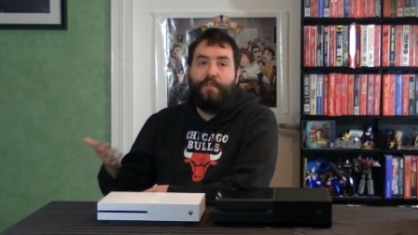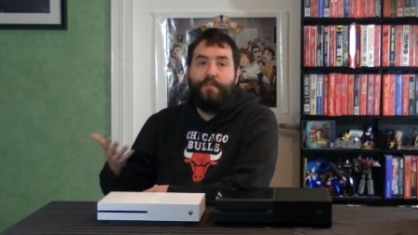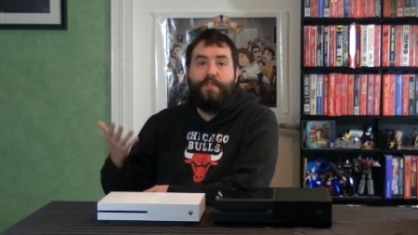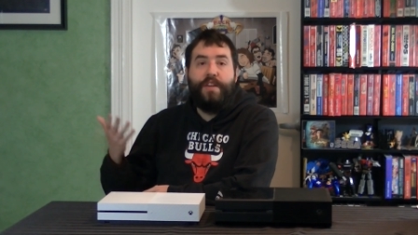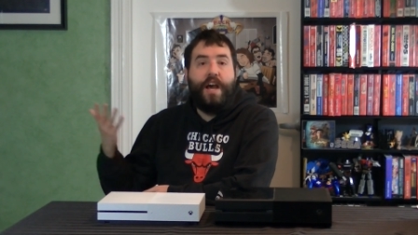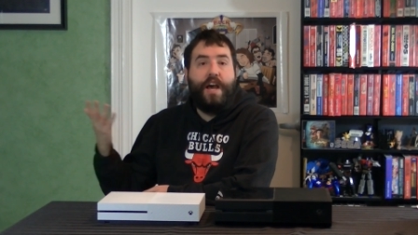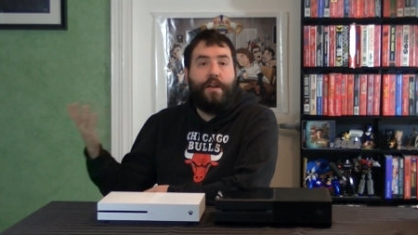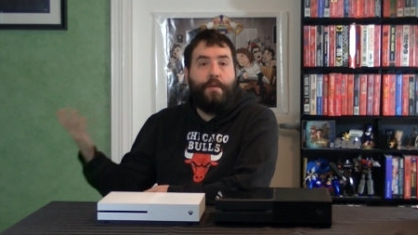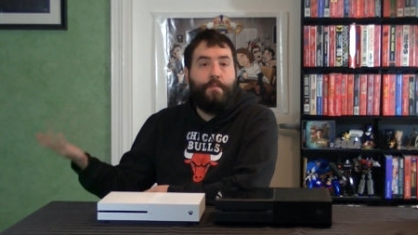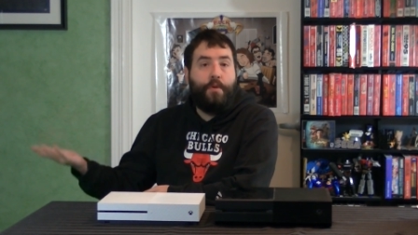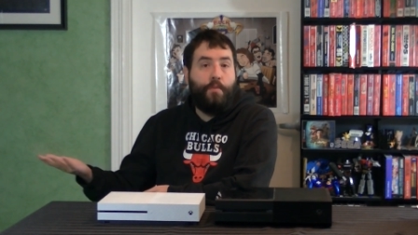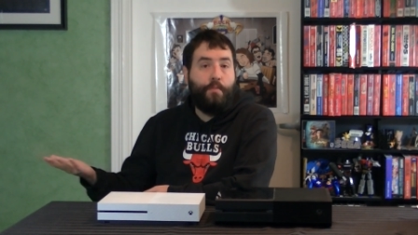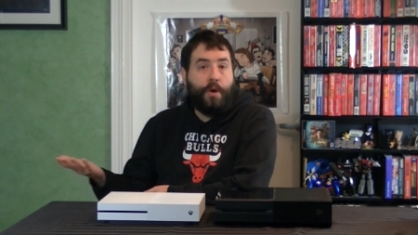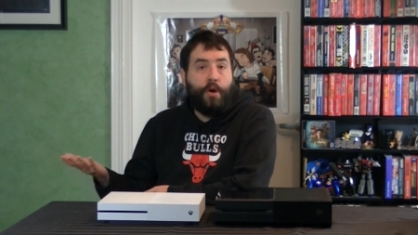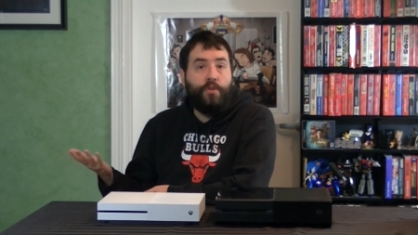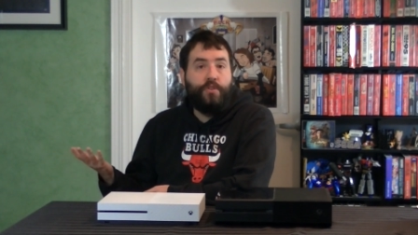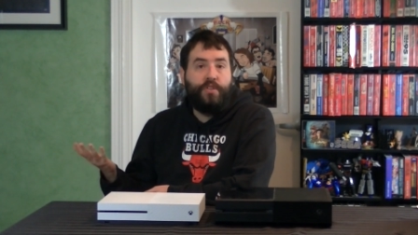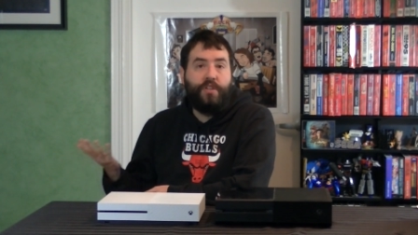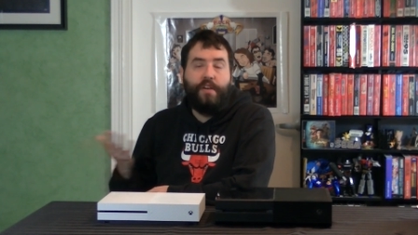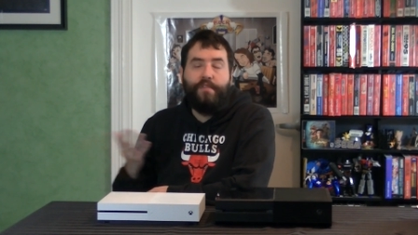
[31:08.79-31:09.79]
if not
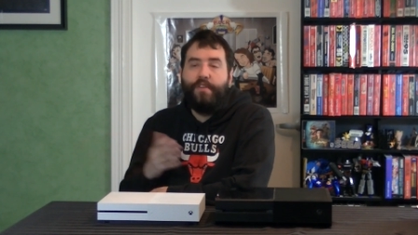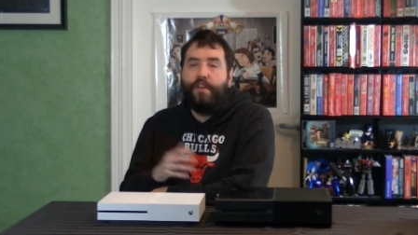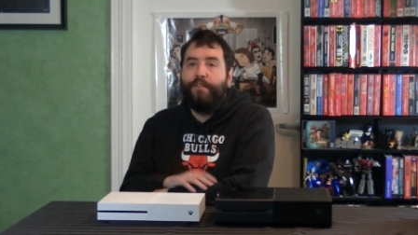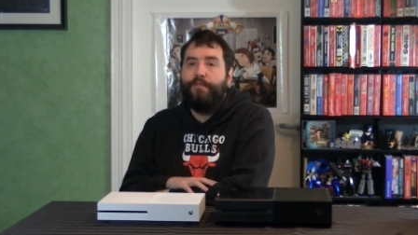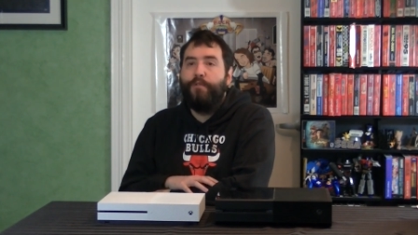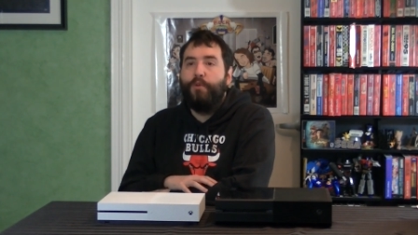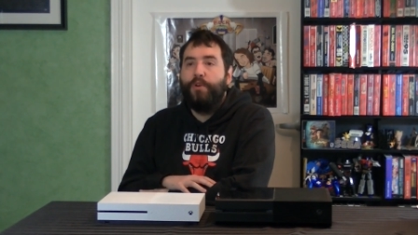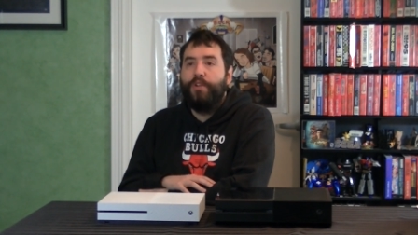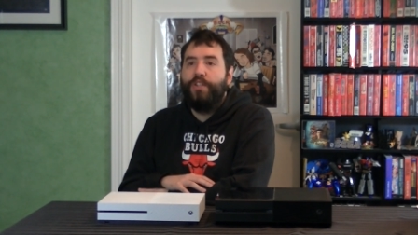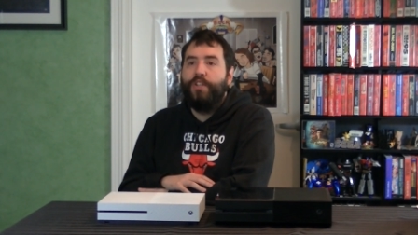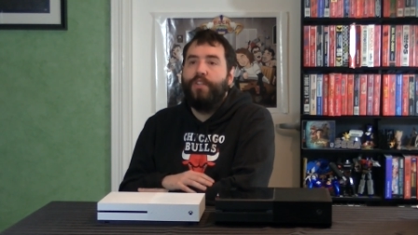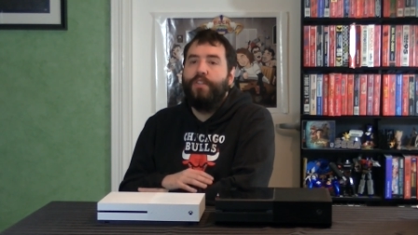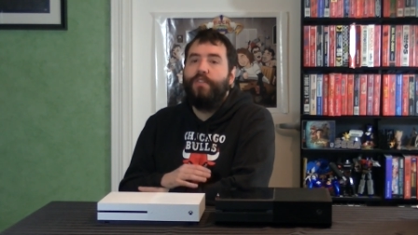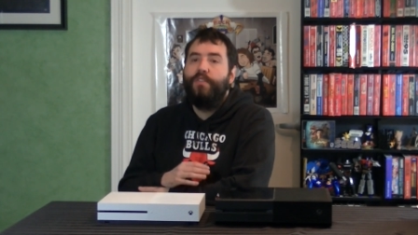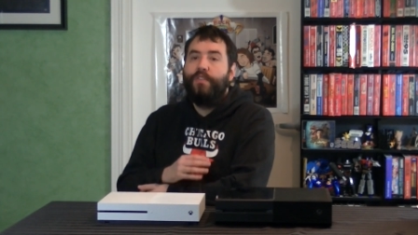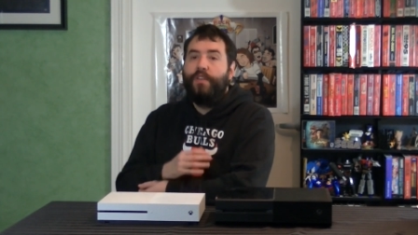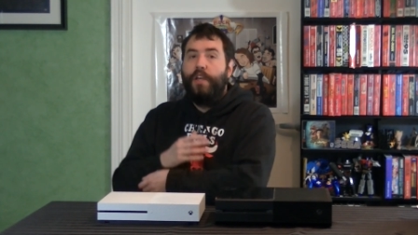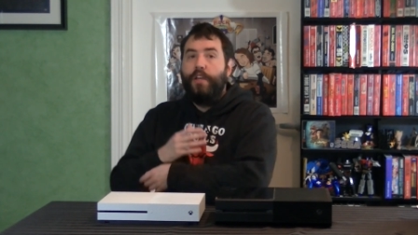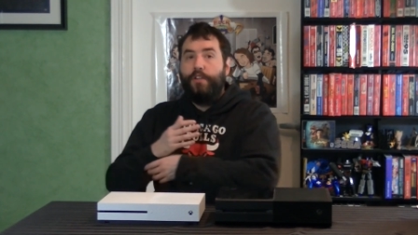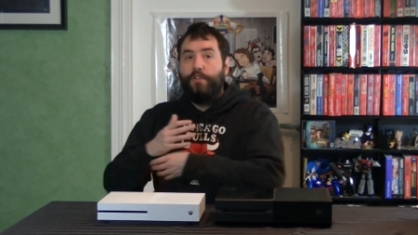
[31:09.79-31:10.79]
most, of their
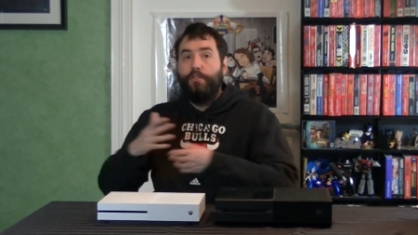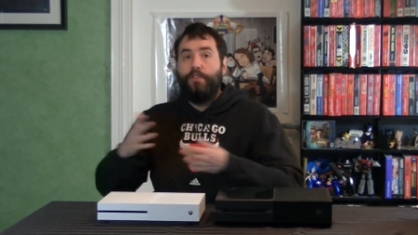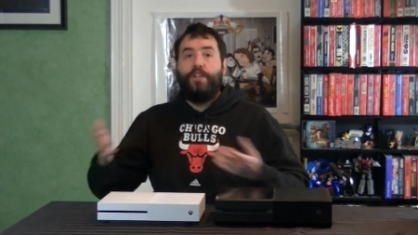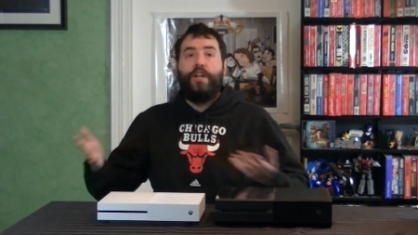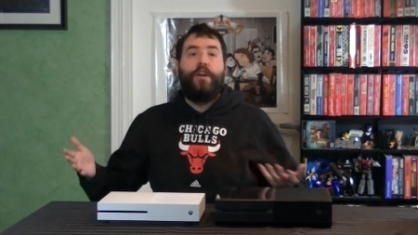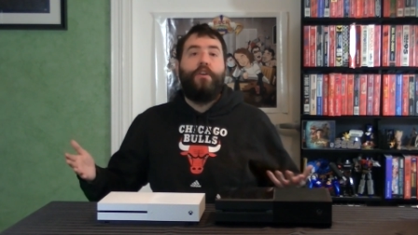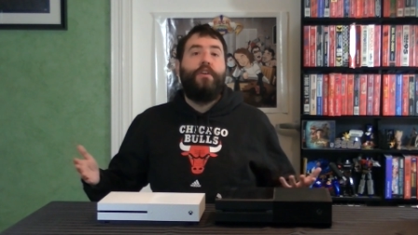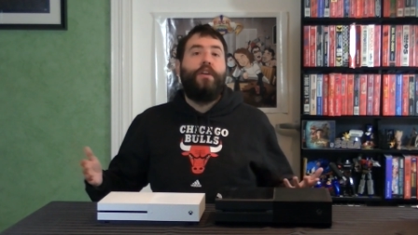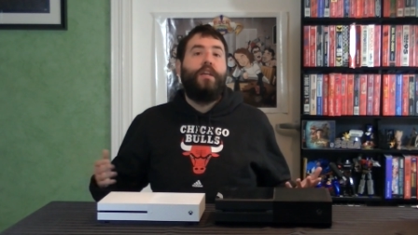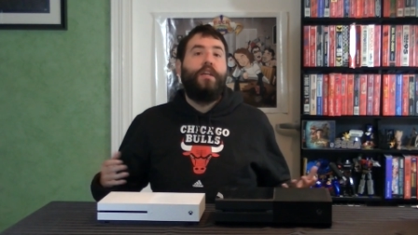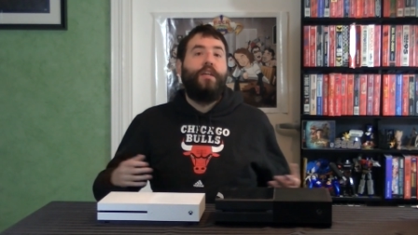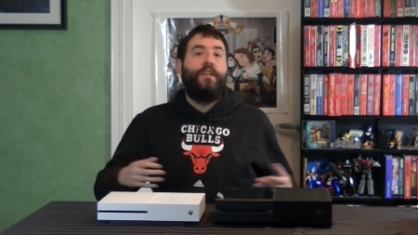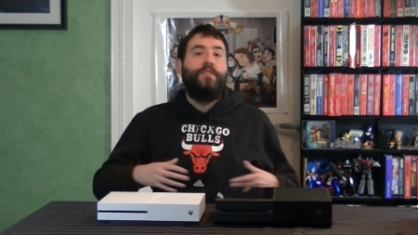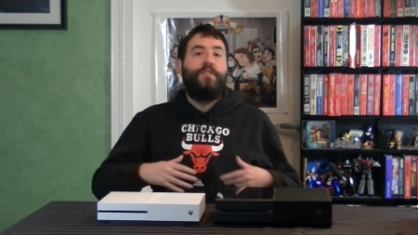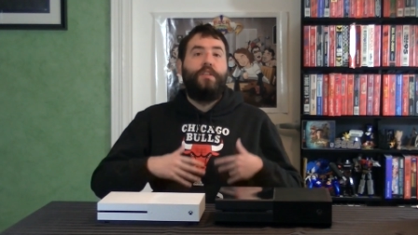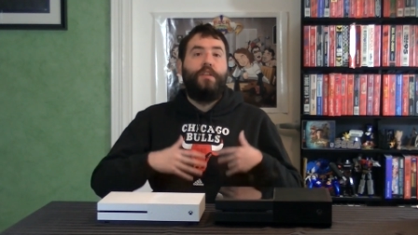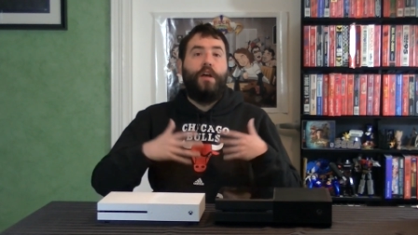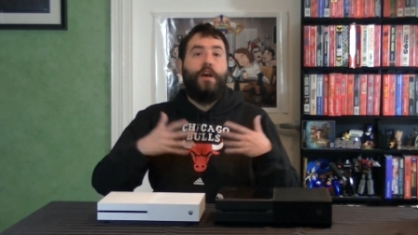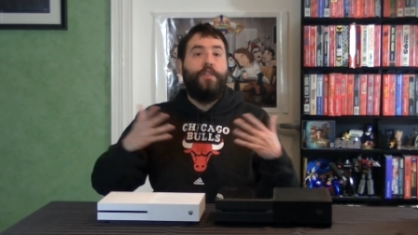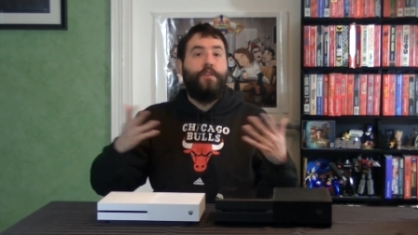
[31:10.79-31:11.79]
fortunes to
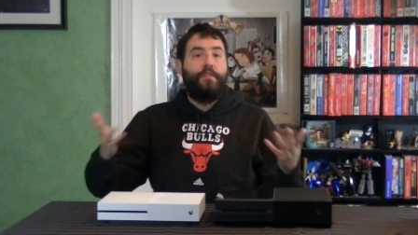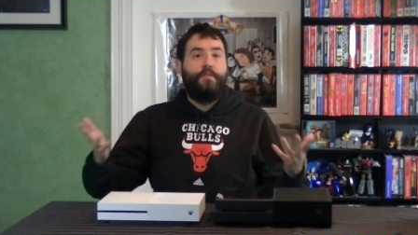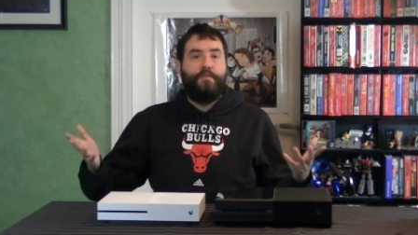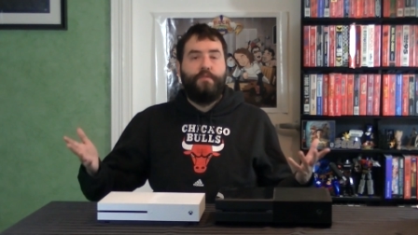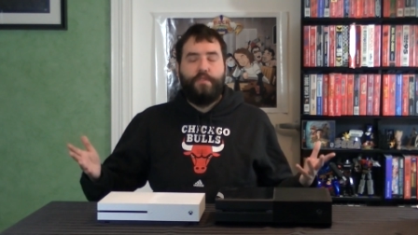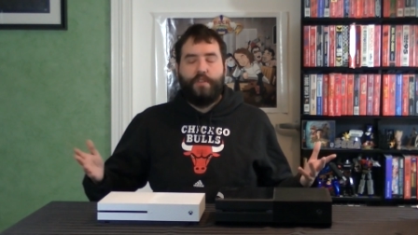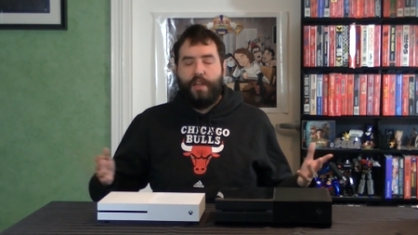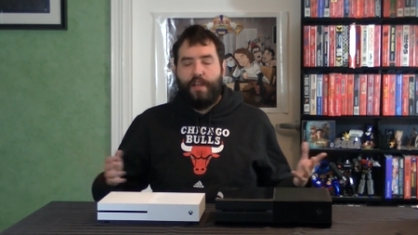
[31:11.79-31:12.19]
charities and other